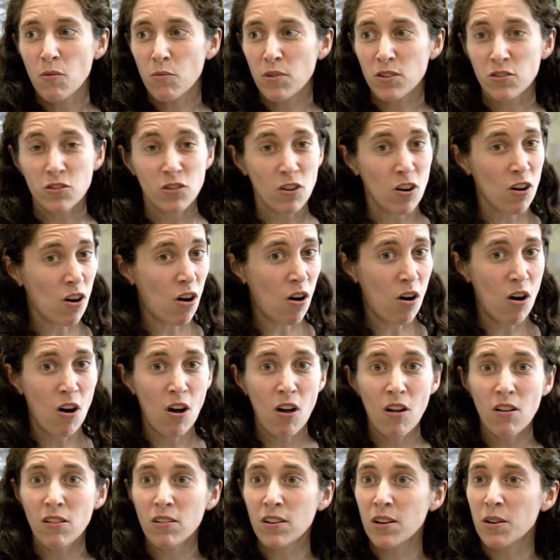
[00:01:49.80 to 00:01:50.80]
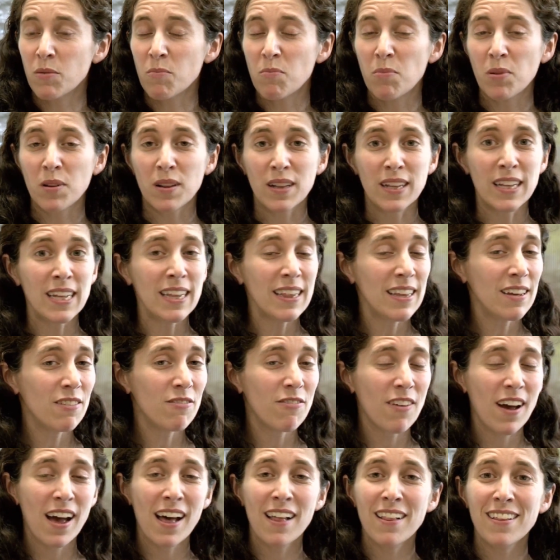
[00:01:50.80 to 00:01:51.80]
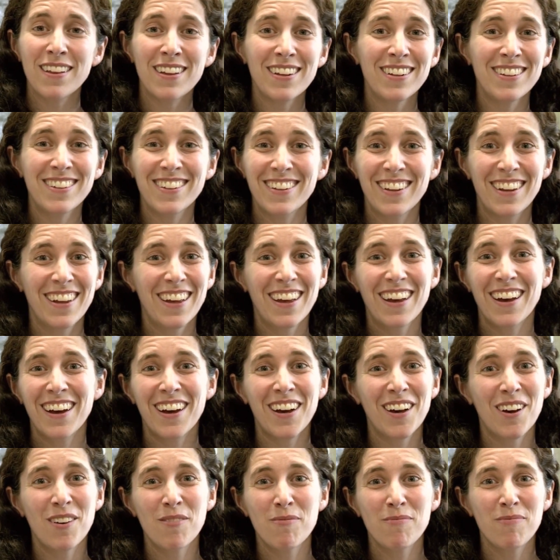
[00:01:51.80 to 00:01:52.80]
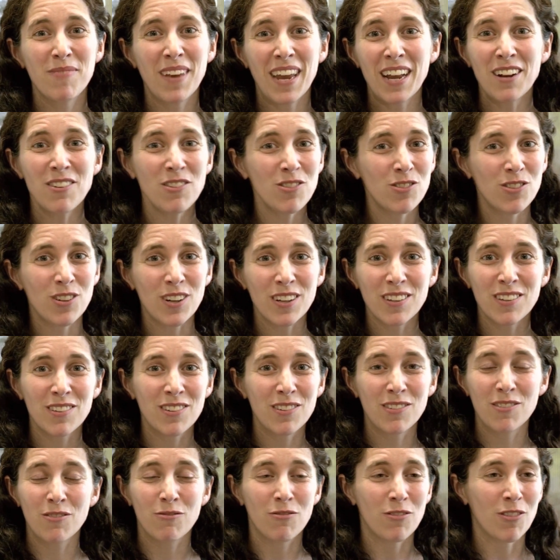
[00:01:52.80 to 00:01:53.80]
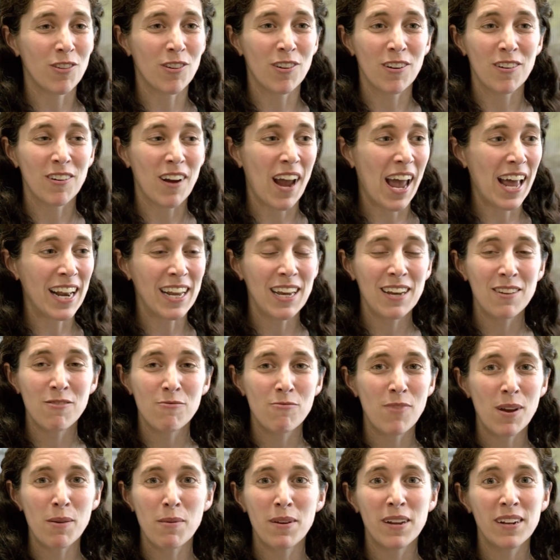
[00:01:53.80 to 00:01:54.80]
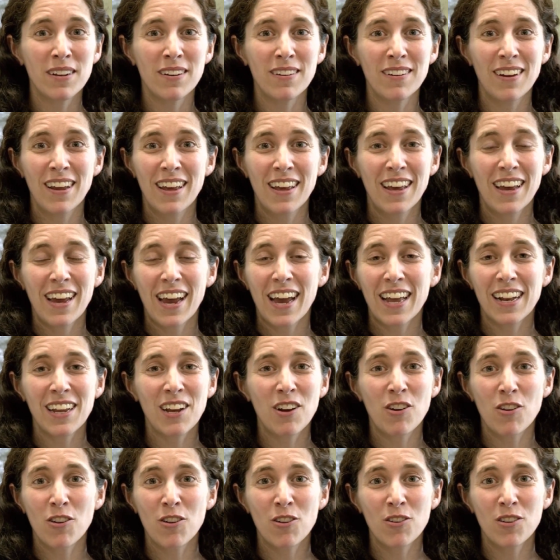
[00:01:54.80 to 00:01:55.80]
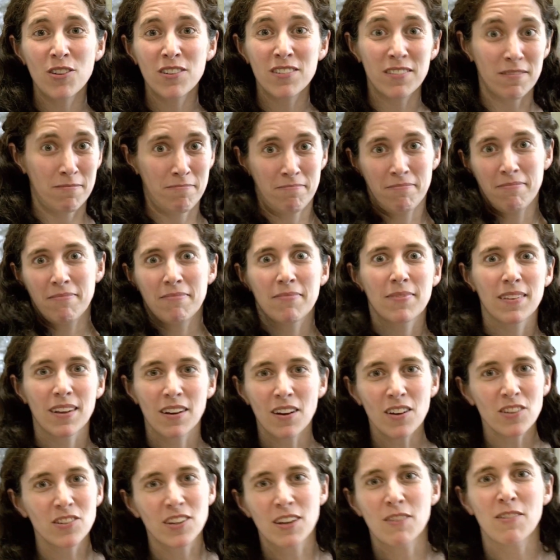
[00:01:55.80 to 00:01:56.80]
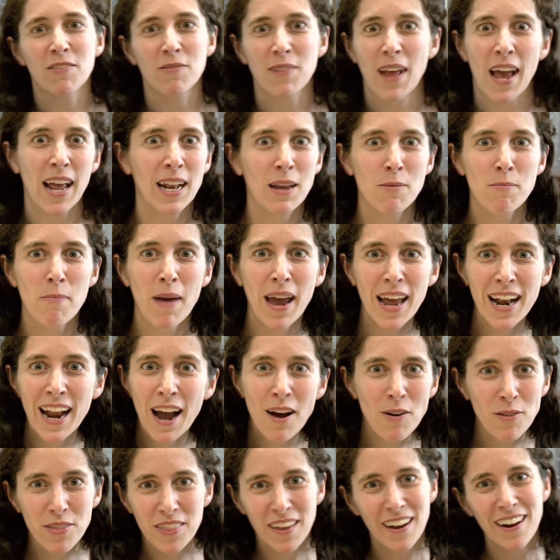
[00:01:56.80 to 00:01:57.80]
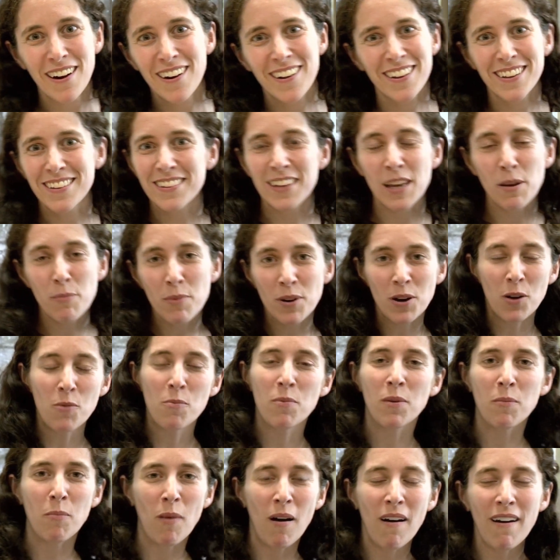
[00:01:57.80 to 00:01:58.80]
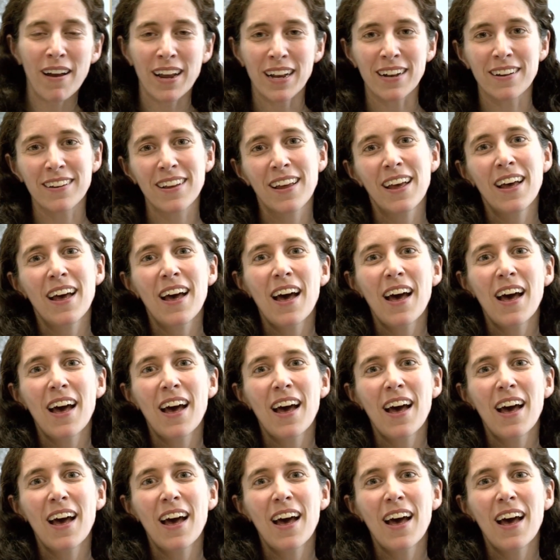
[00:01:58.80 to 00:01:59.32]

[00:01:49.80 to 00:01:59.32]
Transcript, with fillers: which are all completely valid um, interests for any women, any girls, gosh, even any men out there. Let's keep an open mind.